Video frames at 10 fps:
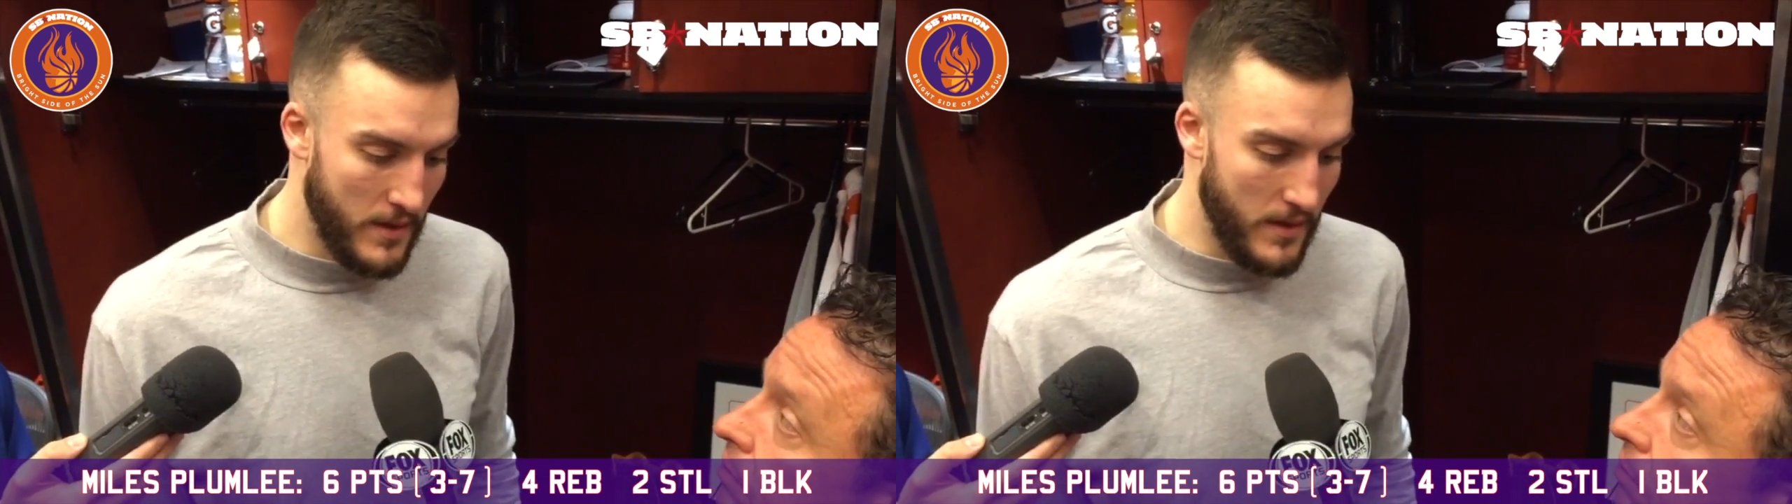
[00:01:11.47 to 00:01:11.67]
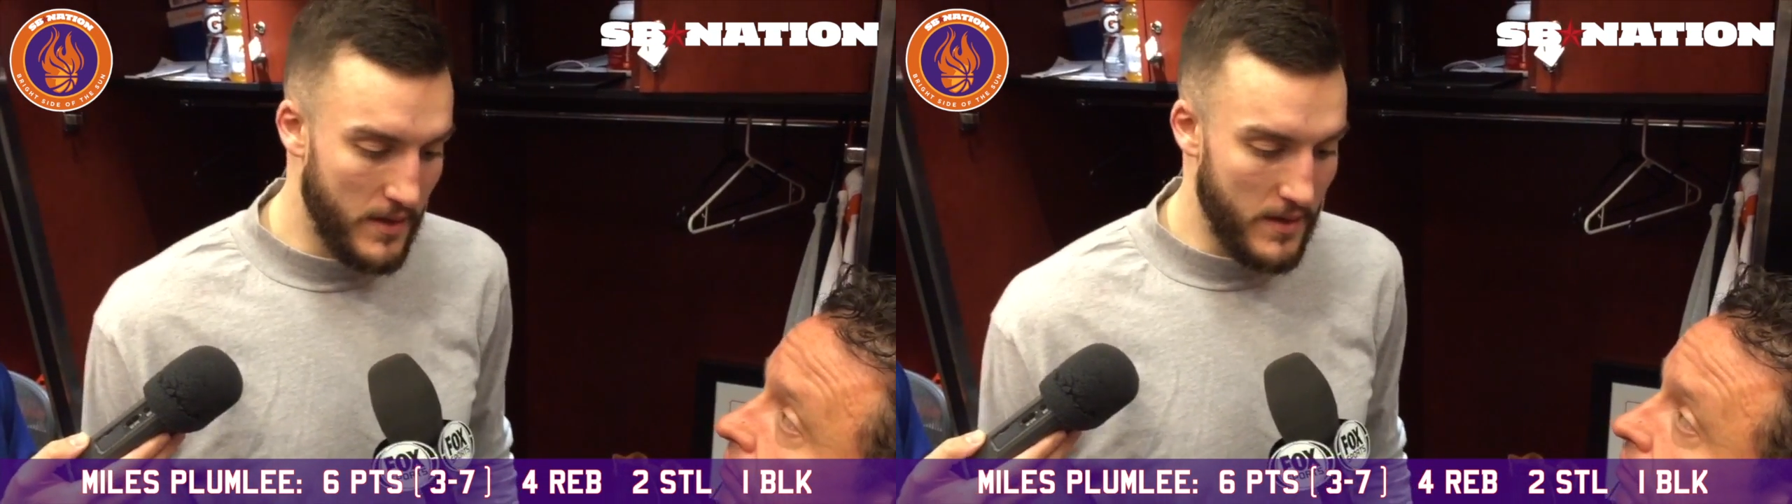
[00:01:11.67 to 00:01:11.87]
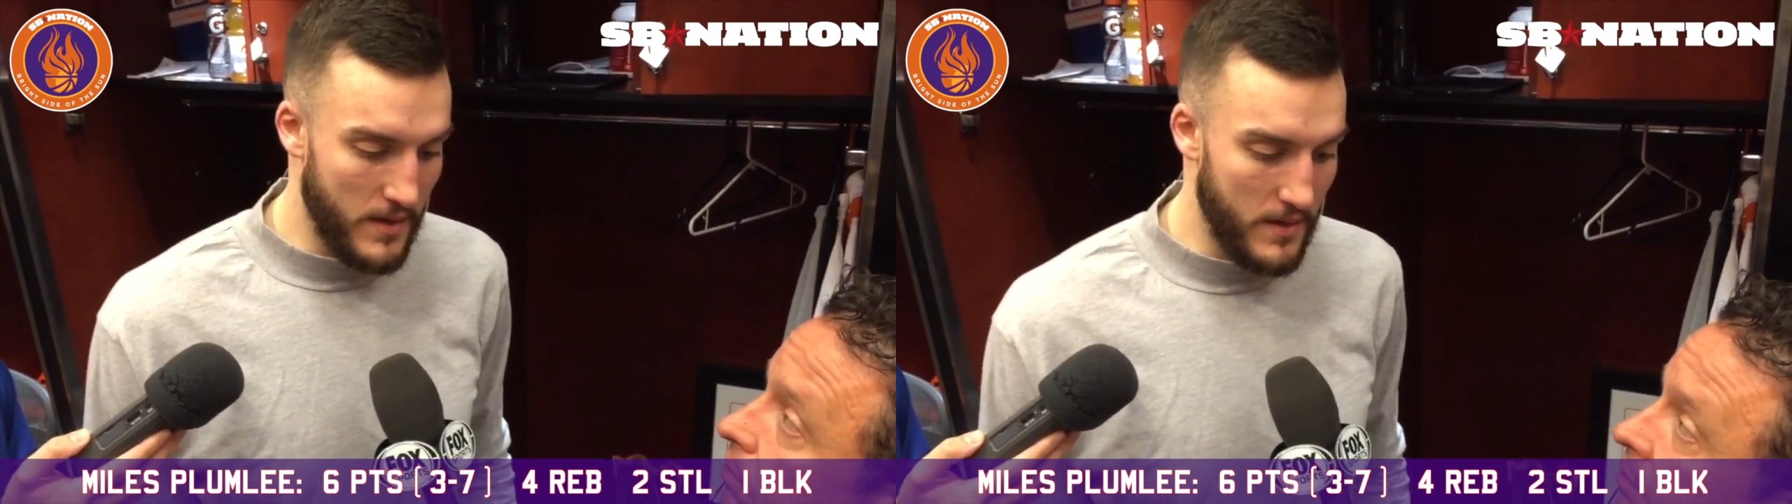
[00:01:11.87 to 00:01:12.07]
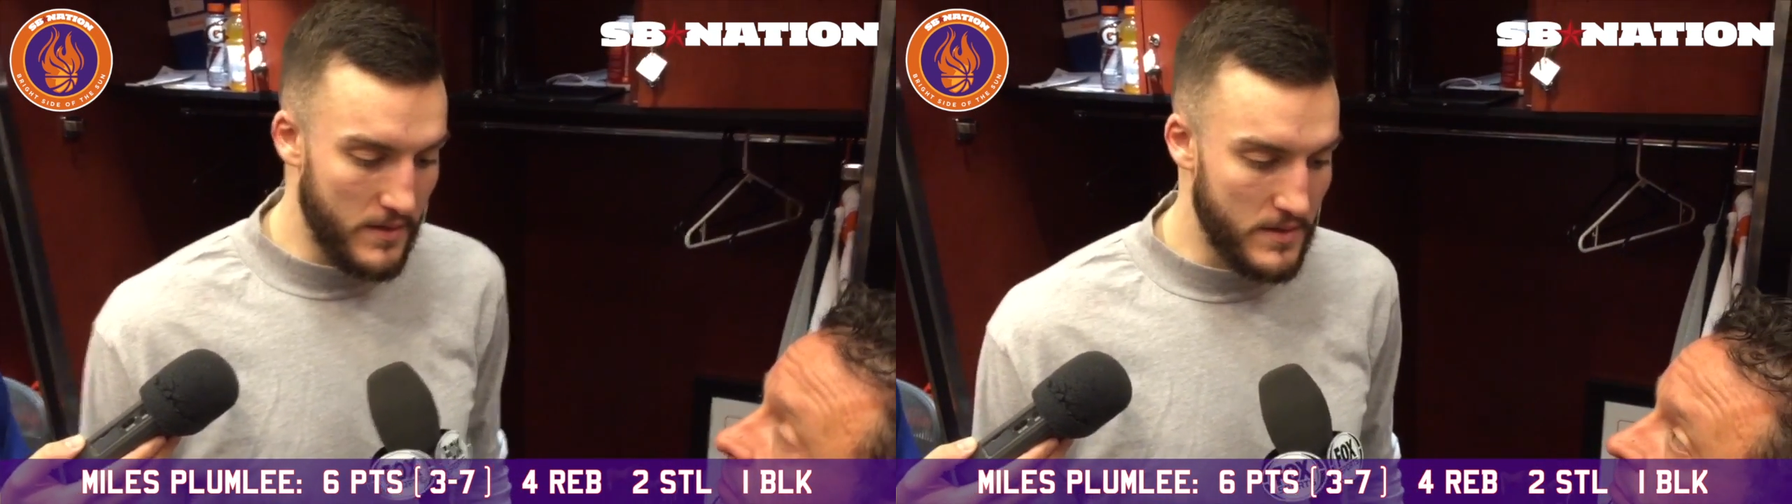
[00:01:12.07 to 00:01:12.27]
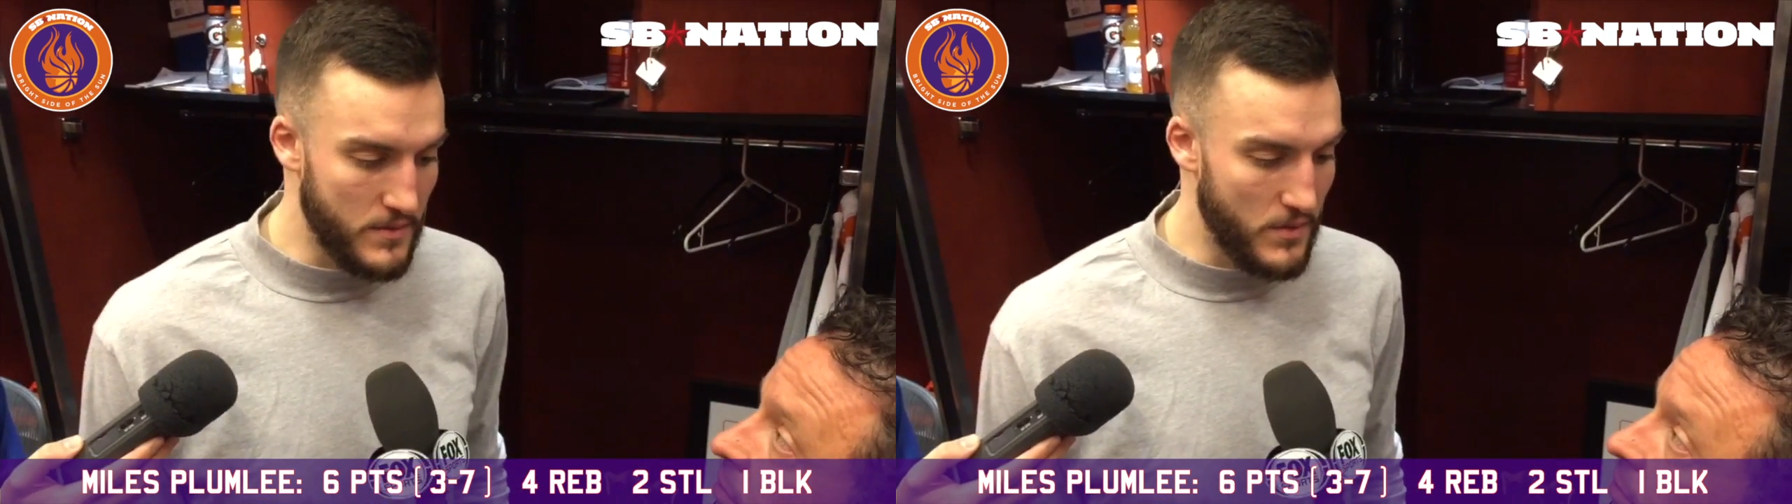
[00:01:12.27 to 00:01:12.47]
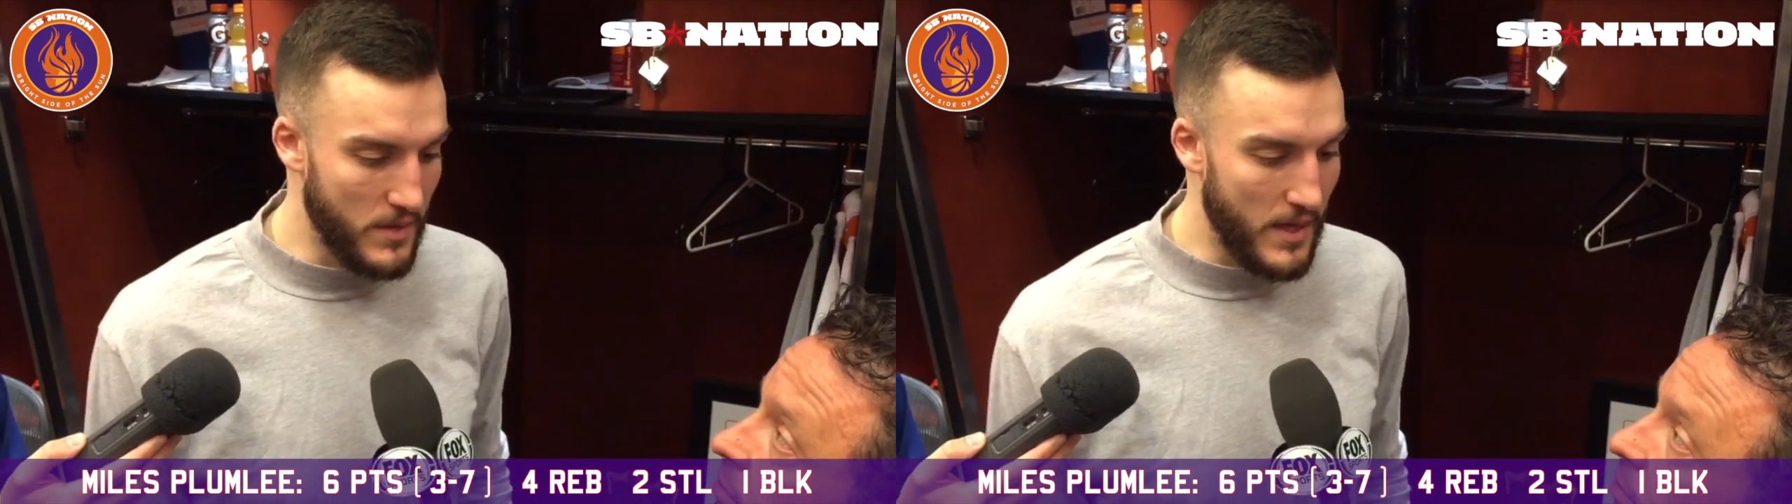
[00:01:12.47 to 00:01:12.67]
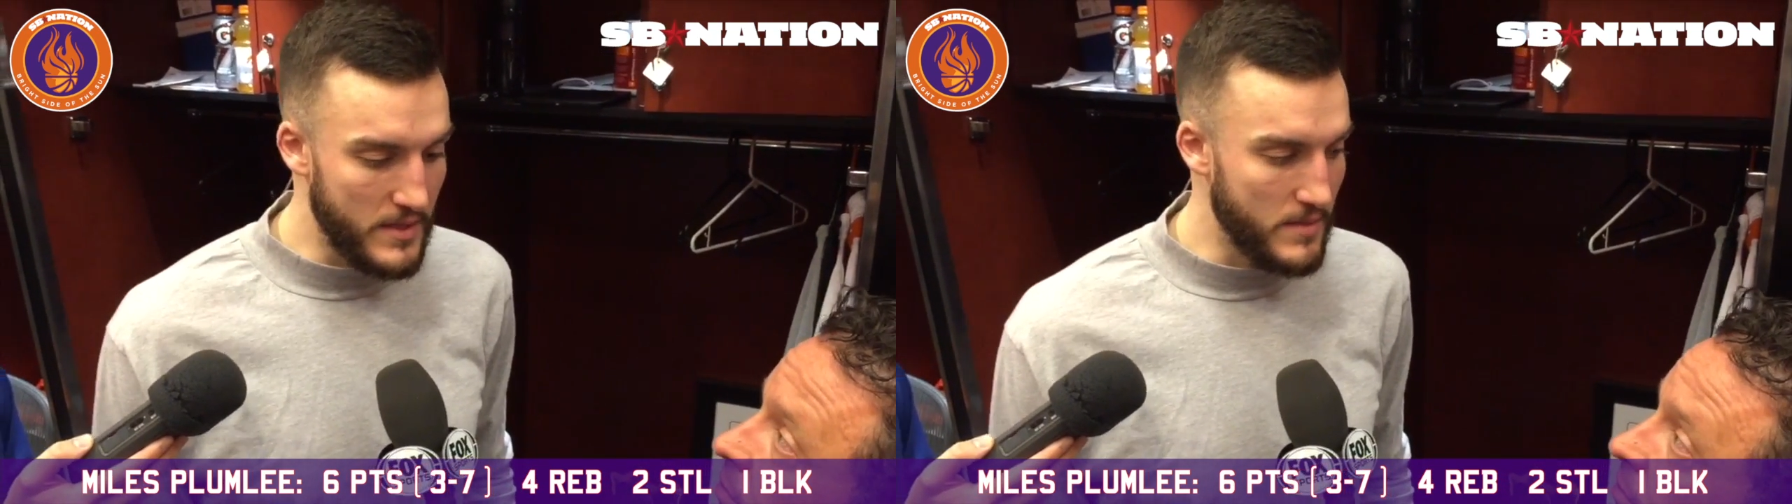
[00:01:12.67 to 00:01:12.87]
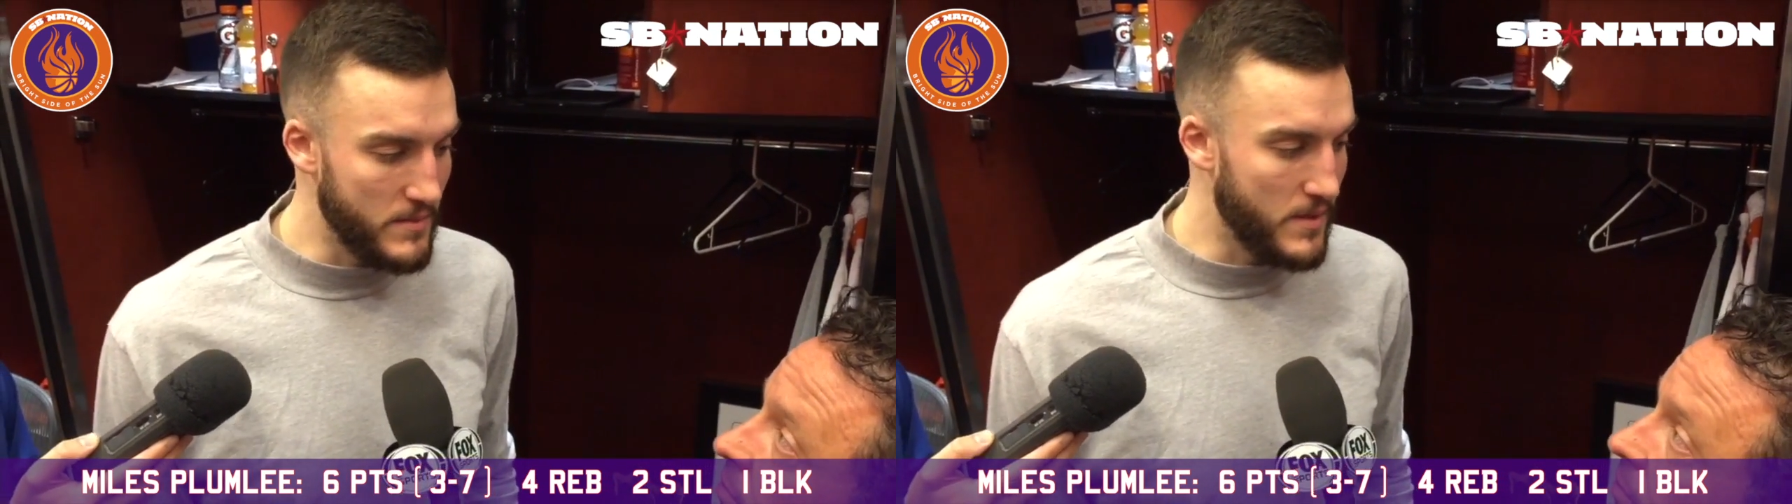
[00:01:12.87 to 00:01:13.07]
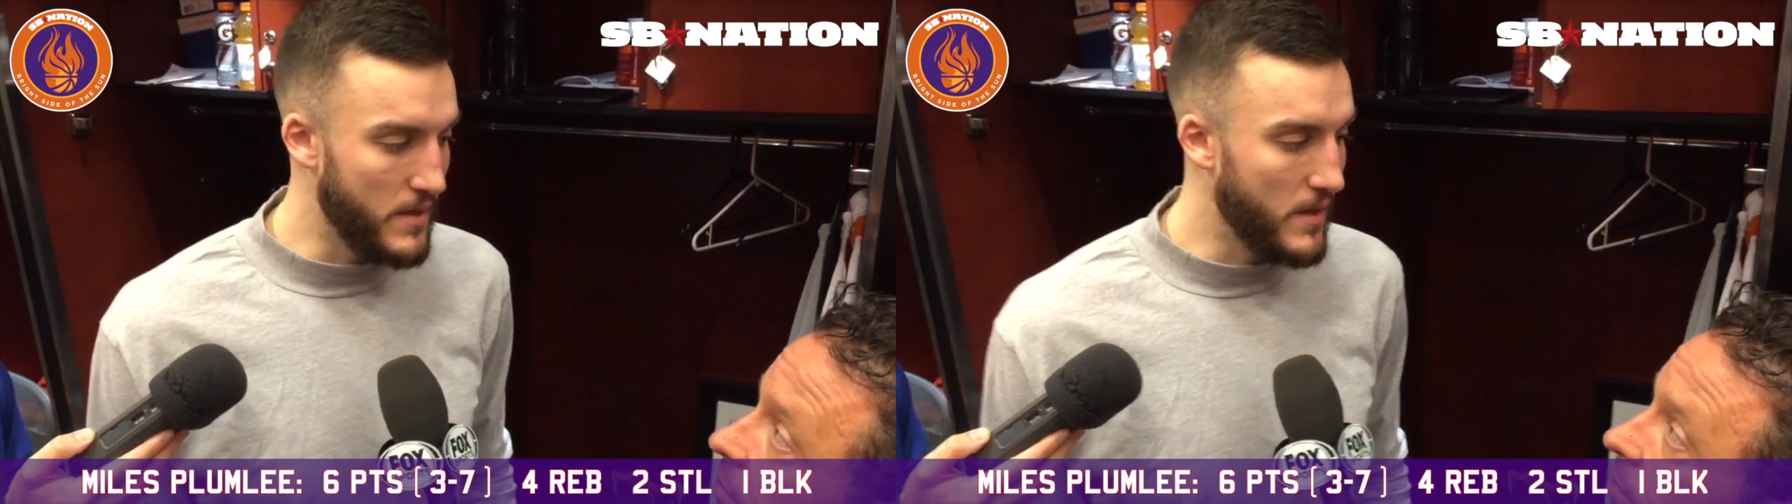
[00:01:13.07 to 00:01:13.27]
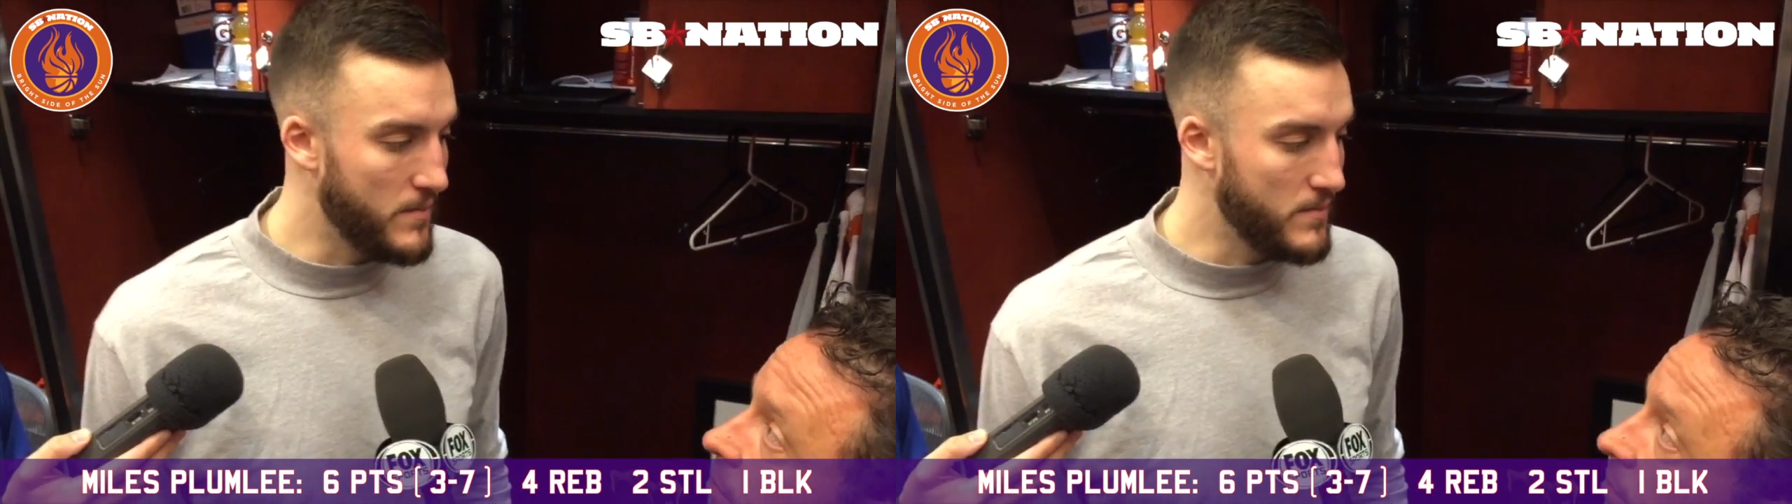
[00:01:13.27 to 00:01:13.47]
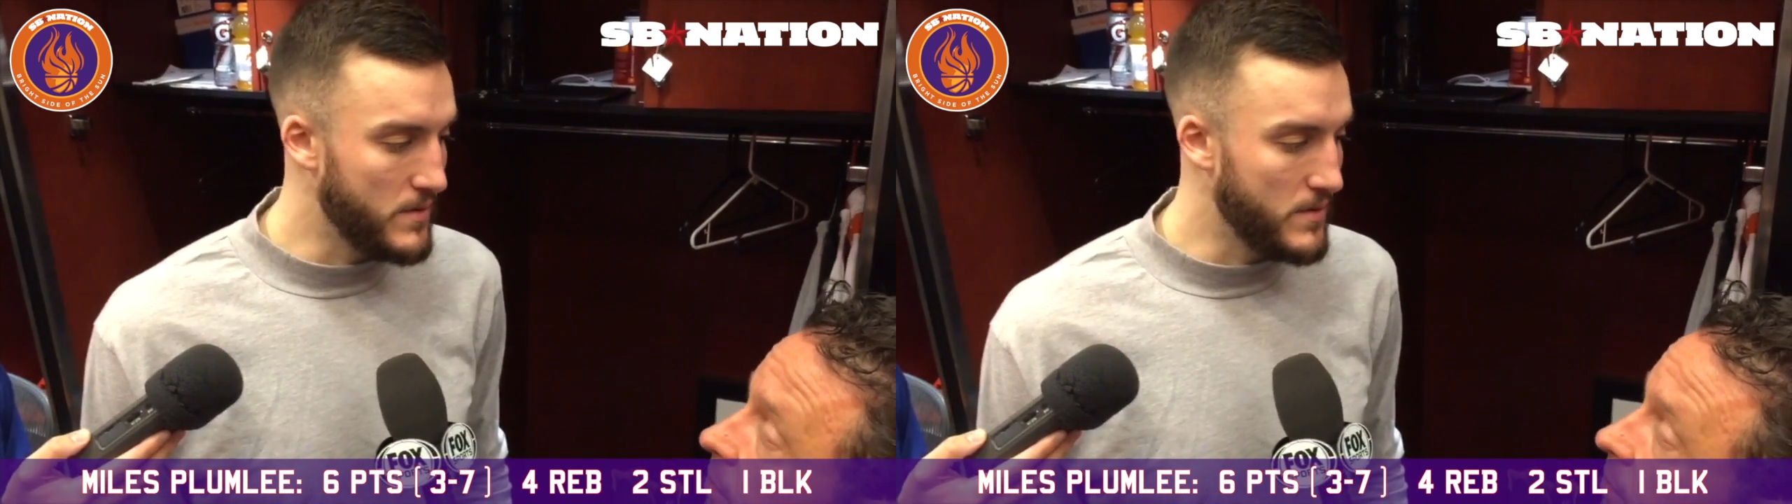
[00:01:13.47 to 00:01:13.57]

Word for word: And uh, this is where a lot of teams let up.